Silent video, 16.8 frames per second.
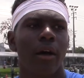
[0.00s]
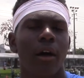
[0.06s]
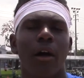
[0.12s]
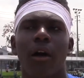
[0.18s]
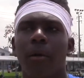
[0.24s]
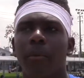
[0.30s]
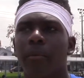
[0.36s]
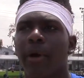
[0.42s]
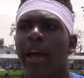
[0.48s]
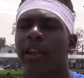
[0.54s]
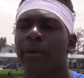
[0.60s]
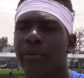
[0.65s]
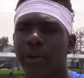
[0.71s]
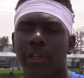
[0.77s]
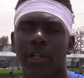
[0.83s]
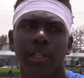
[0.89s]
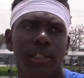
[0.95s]
I had a
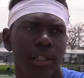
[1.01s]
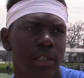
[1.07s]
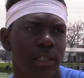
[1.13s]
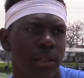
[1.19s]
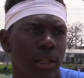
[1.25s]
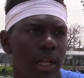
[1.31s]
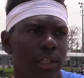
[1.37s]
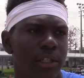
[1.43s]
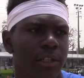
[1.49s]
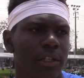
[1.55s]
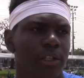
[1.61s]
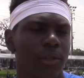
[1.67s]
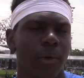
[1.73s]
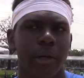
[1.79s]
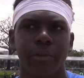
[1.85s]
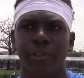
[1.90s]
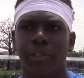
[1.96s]
pretty good season last year
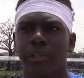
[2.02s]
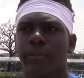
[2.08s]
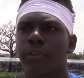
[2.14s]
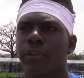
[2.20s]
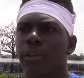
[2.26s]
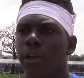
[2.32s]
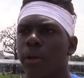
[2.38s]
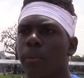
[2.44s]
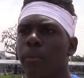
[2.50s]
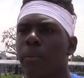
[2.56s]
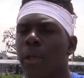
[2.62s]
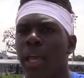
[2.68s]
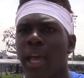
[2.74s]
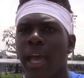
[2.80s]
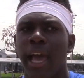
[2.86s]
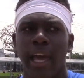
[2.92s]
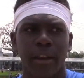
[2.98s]
as a wide receiver.
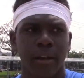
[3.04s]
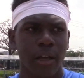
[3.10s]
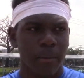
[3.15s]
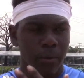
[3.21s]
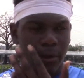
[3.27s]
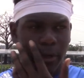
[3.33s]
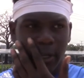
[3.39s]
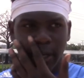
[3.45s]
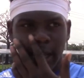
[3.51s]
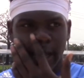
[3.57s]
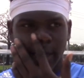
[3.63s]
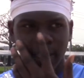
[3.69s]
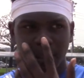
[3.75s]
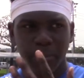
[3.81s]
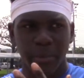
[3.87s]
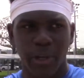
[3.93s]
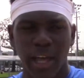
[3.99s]
I had a couple of good
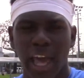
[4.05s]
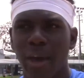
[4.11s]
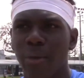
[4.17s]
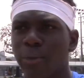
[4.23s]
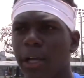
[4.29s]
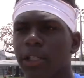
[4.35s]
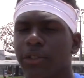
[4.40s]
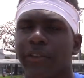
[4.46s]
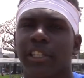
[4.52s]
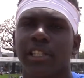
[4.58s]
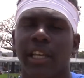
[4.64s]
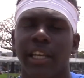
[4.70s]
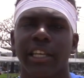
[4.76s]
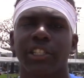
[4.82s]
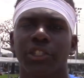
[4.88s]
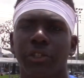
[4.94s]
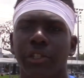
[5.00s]
catches, but I was facing
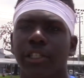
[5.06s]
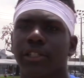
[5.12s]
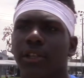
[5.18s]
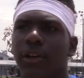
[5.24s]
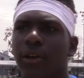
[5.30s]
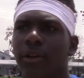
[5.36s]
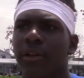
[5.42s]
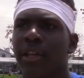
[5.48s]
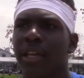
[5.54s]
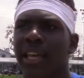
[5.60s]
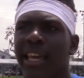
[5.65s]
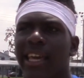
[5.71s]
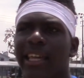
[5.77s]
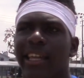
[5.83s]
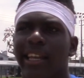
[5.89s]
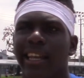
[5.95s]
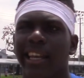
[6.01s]
an injury, so
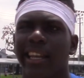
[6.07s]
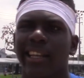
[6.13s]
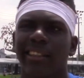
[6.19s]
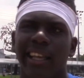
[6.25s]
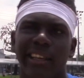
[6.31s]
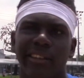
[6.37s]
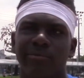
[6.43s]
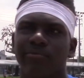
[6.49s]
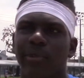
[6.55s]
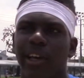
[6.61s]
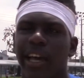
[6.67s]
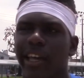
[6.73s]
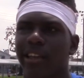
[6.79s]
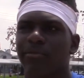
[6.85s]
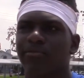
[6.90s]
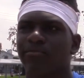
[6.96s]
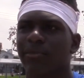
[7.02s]

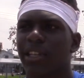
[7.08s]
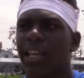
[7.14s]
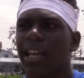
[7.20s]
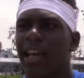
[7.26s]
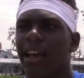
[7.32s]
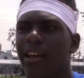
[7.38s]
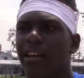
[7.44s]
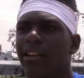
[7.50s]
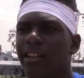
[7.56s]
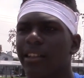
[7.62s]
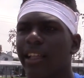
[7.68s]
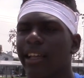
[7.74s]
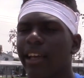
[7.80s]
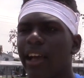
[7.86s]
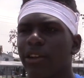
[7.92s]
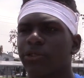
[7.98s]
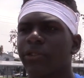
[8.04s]
I
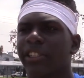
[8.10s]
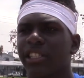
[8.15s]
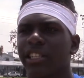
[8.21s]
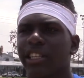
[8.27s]
didn't